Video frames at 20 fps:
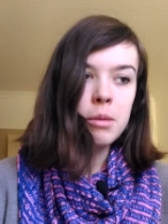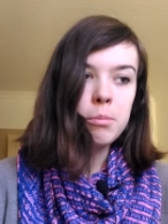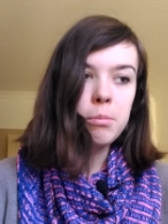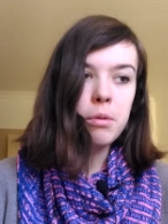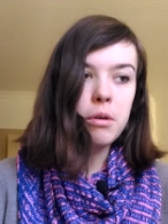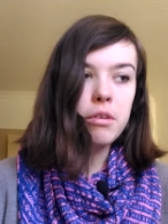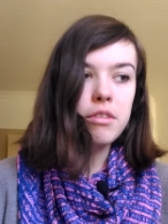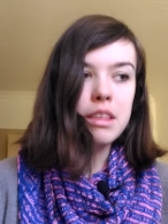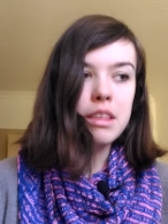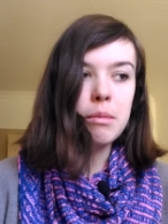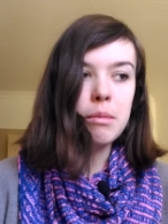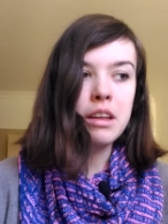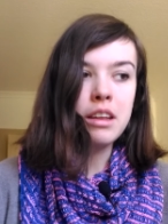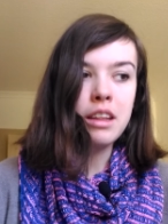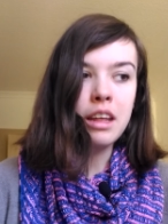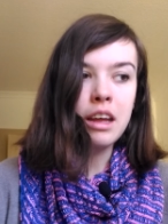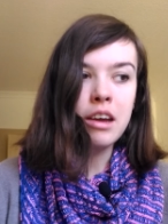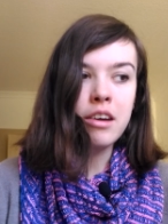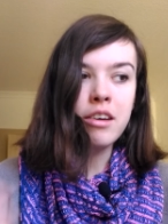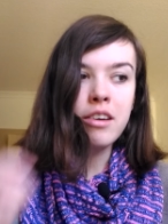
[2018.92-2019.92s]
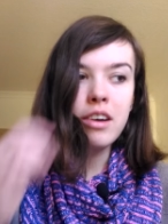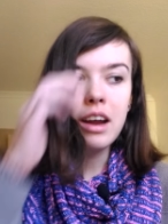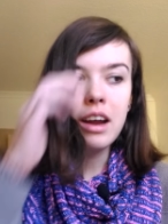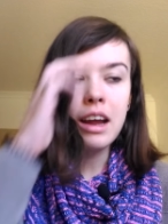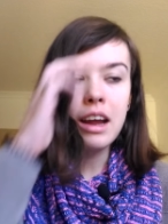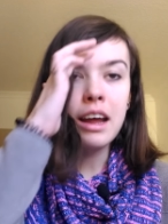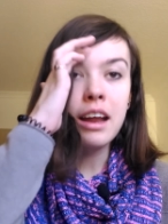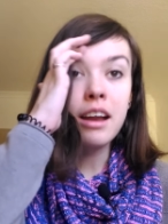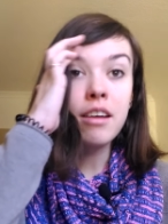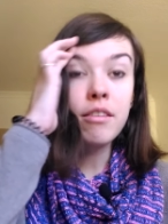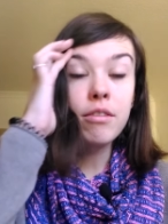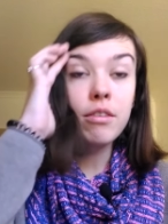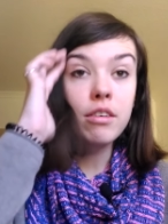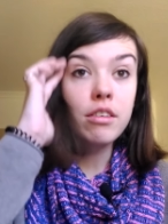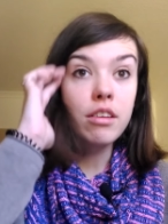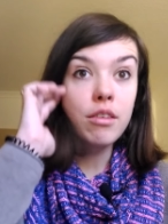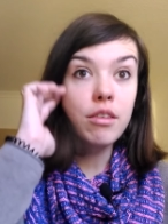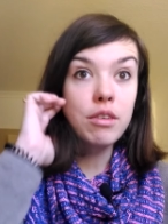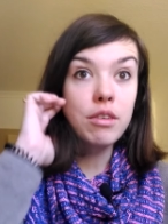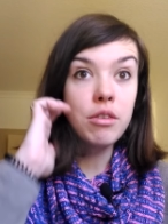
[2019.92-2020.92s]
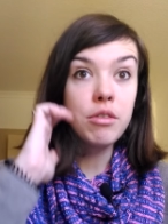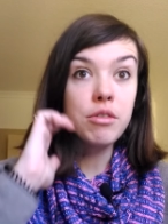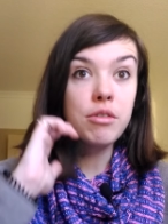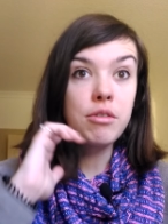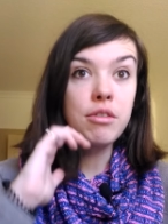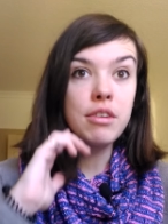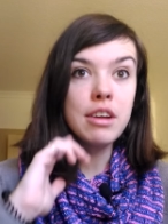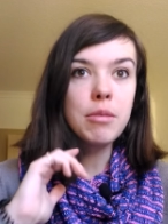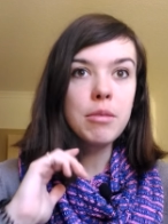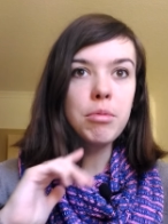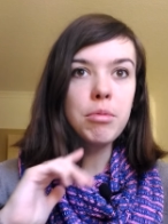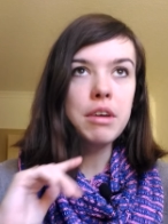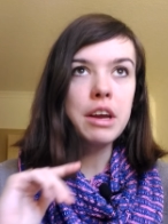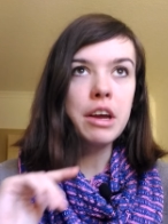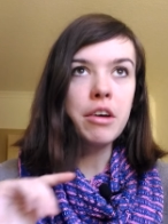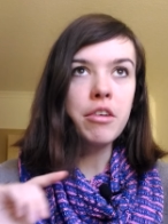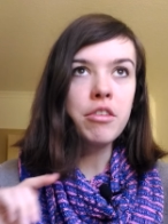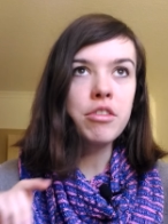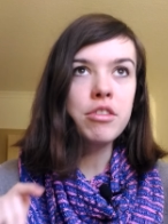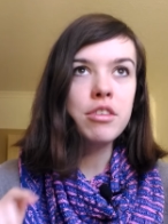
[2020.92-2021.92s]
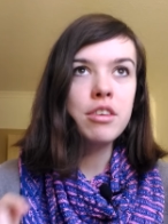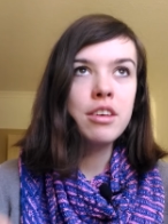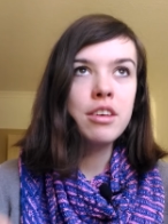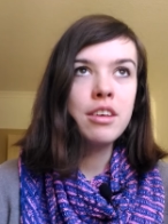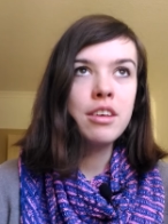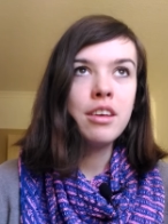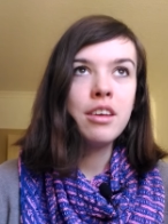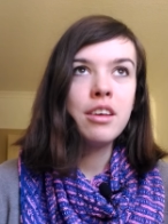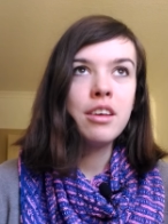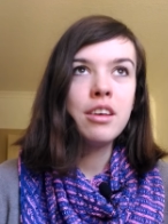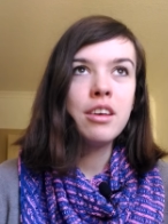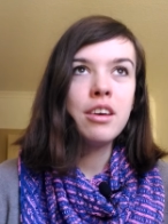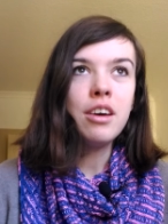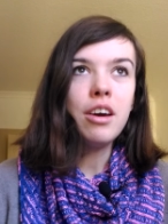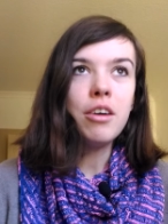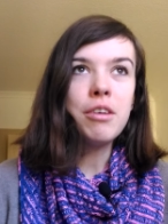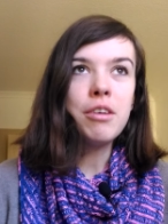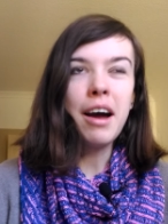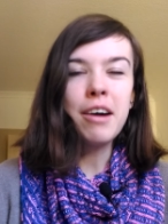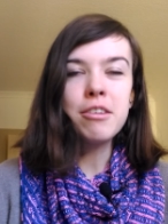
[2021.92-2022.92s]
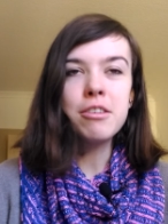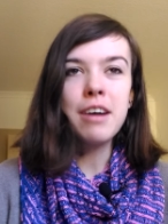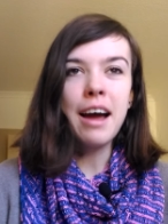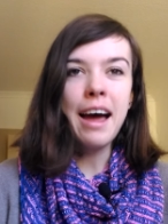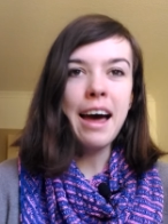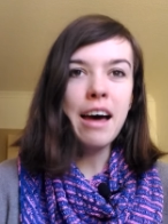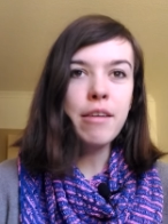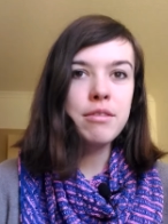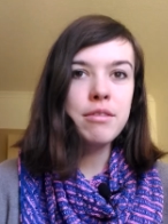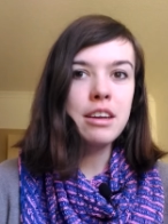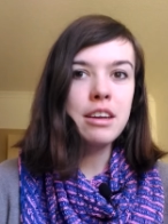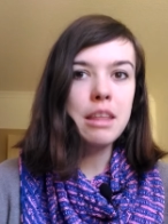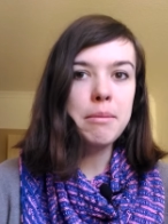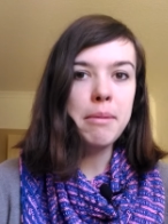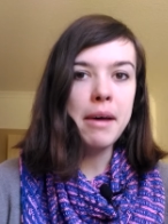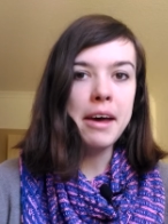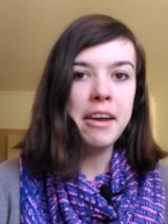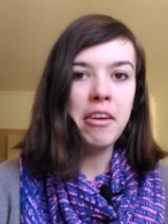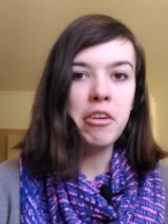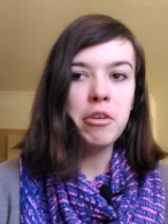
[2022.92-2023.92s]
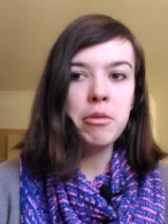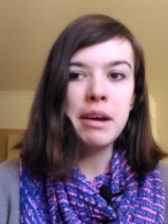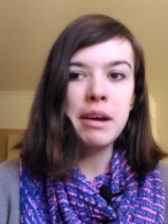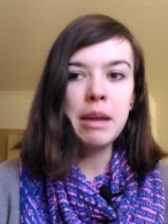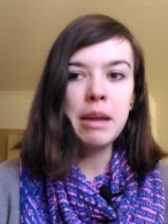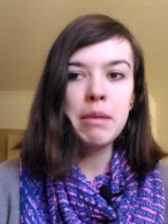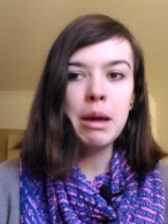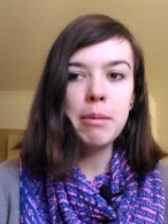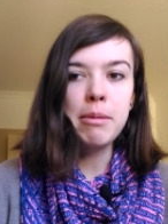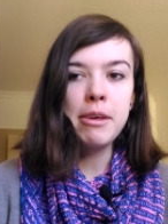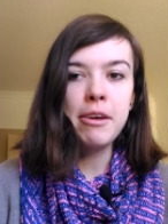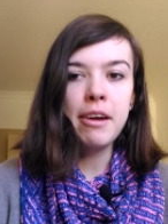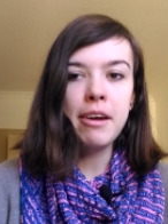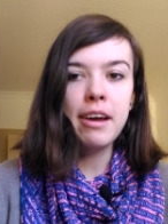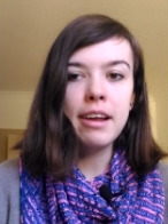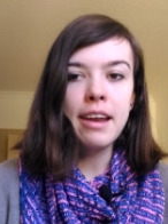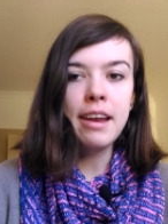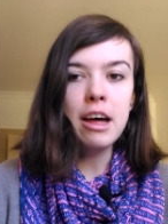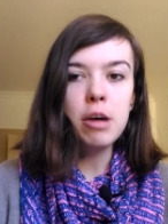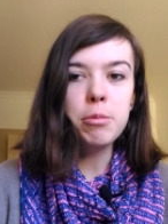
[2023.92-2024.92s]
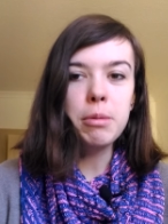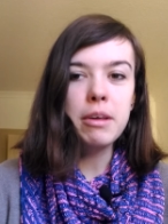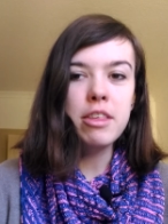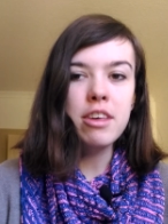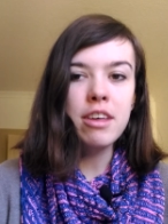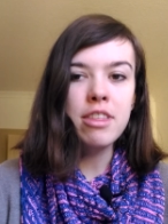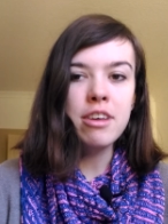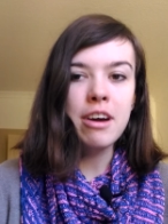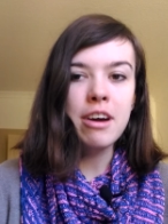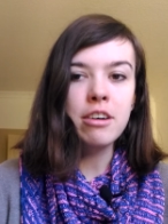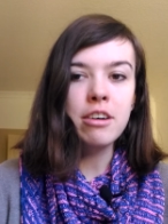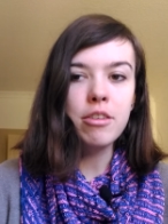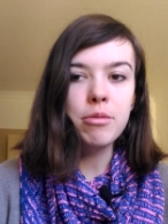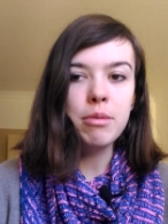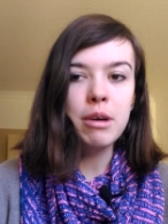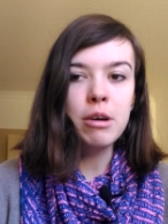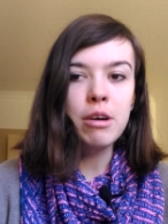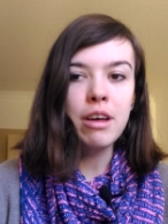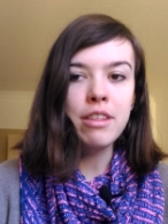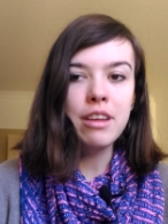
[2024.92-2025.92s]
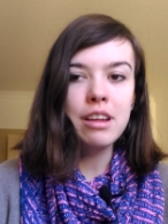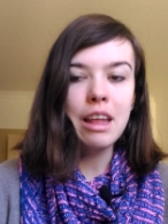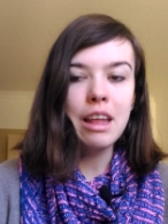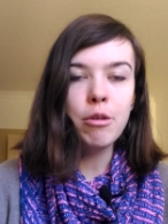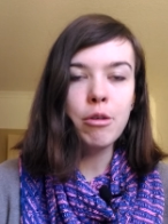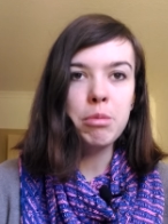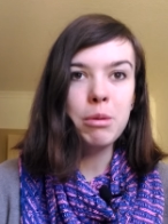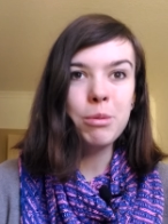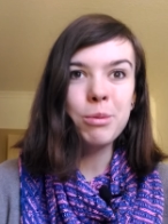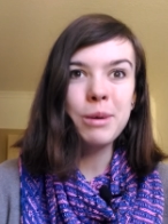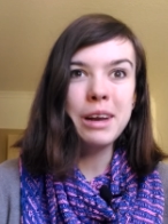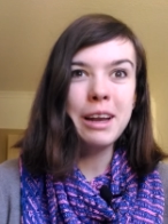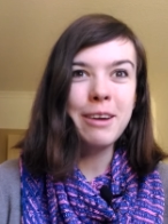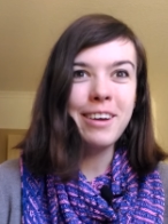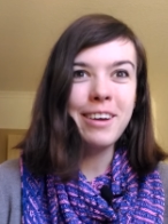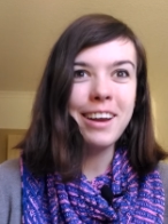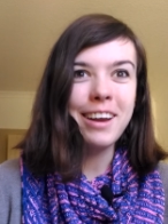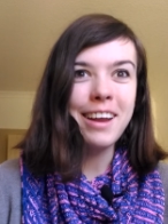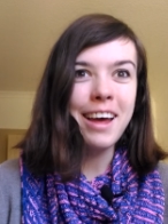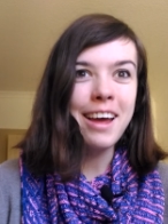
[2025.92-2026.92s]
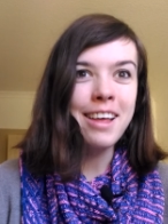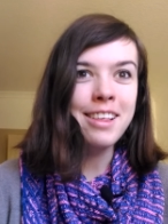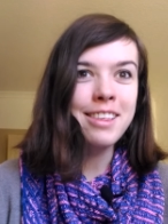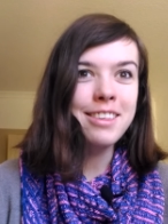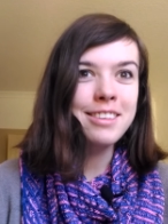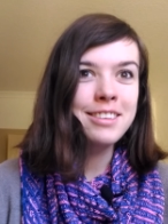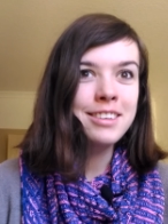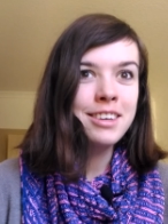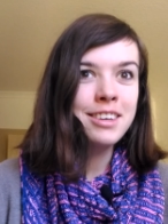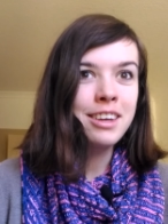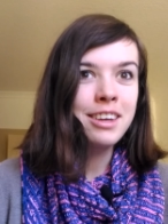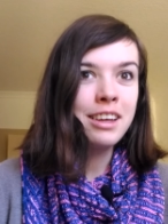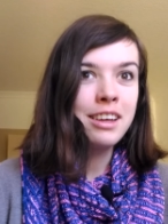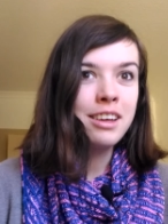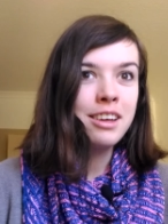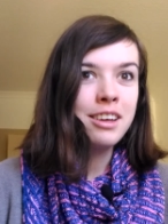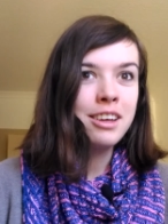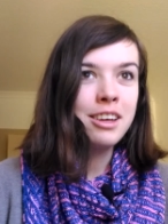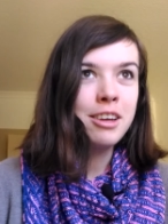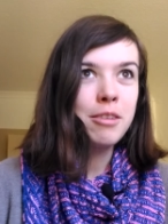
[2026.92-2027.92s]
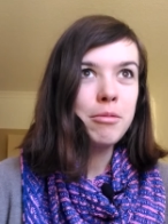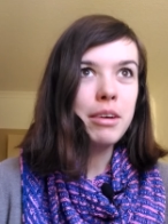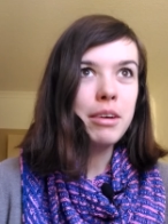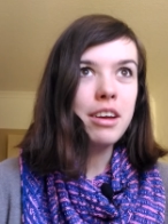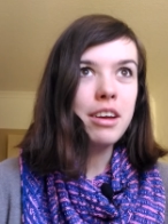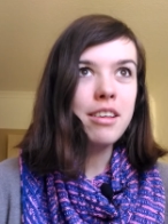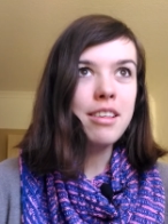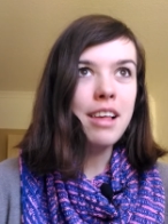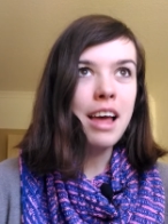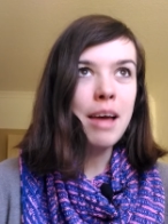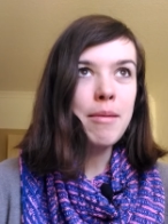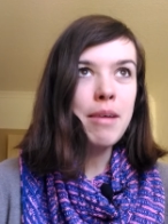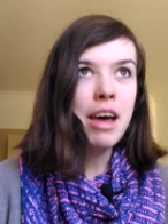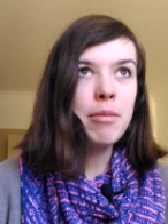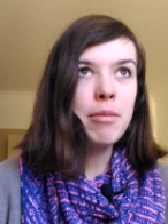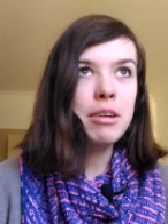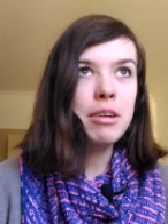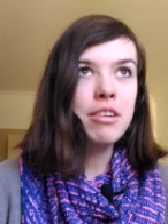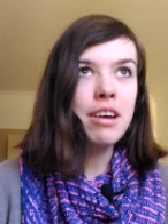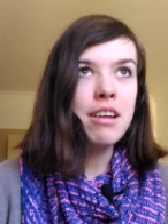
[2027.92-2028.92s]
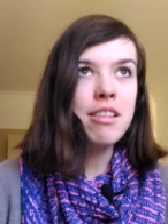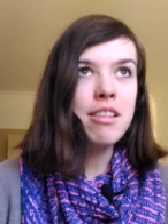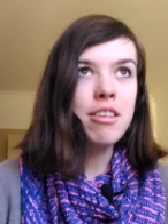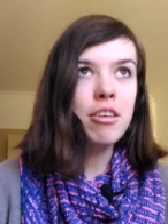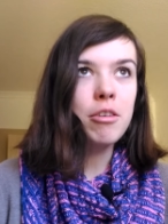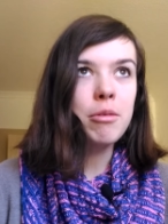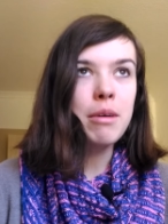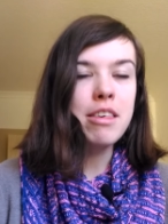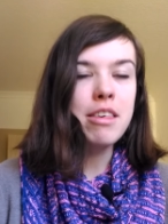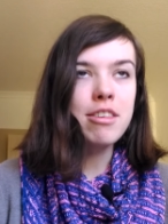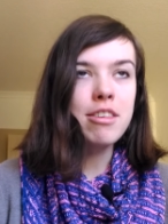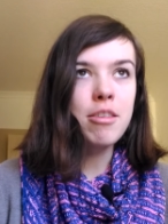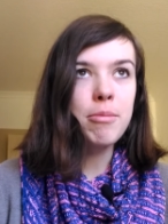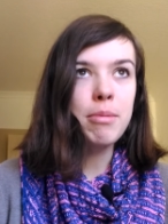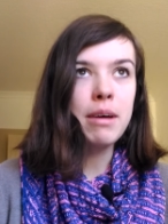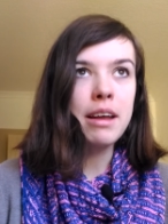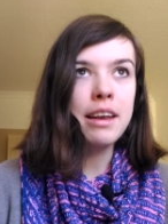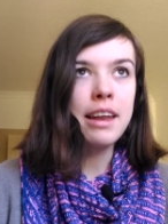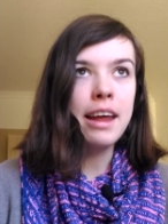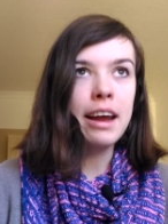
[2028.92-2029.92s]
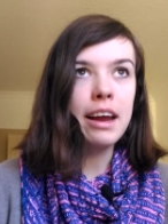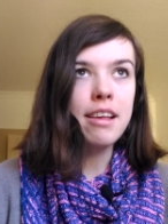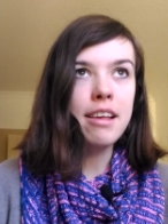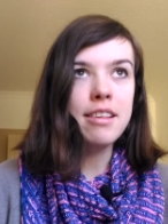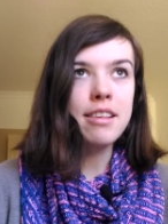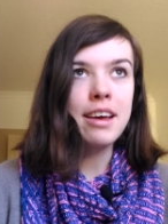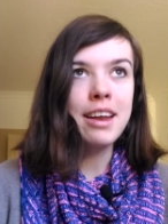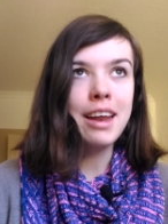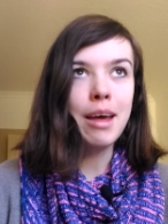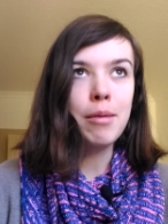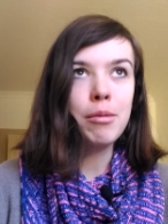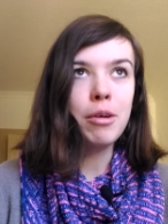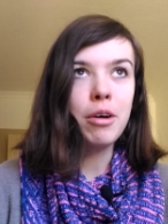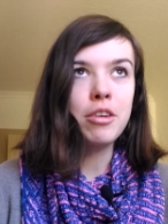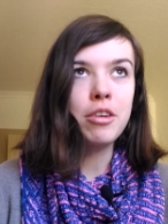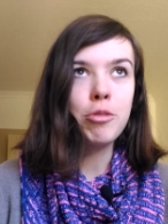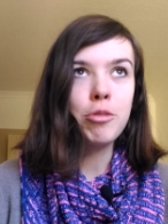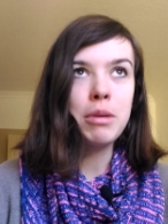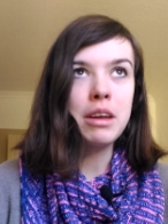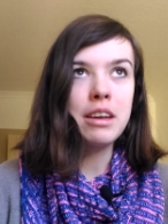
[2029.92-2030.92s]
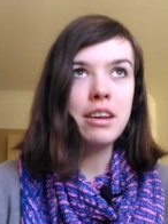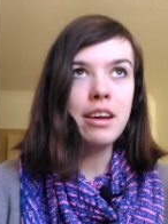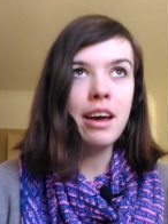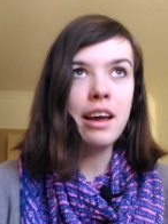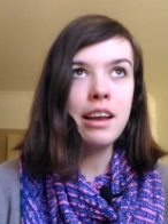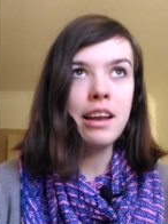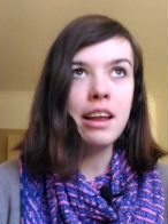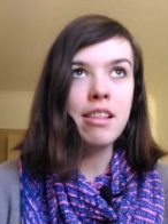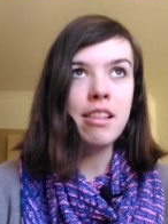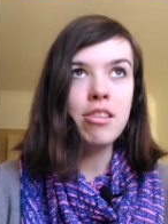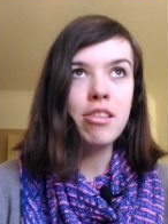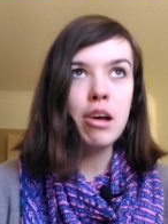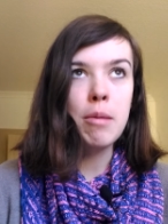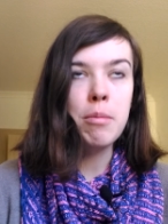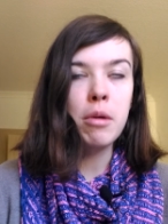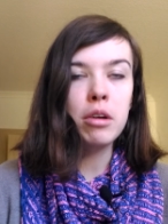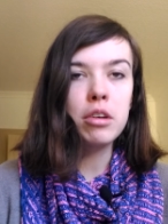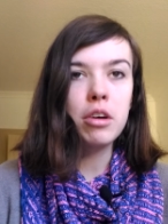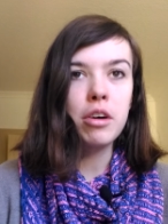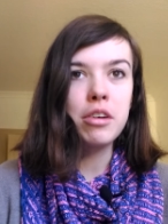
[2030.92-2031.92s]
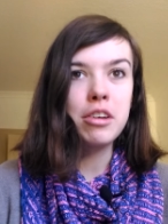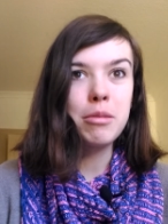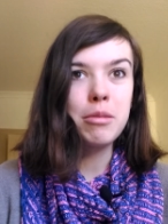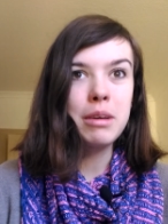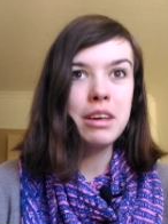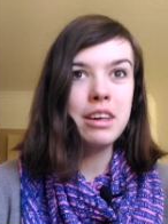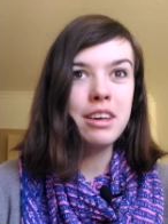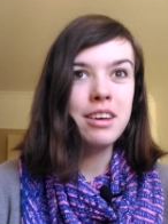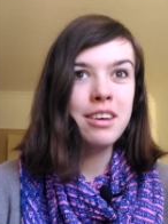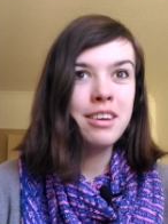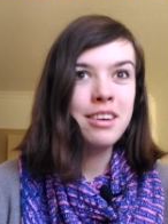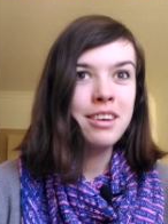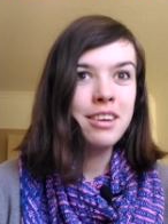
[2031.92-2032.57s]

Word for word: post them in there. And for those of you who do knit brioche, who have knit the pattern already, maybe you can help each other out as well. I think that would be really, really nice. Because I'm happy to answer questions, but like I said, I'm going to be in Thailand, so I'm not going to be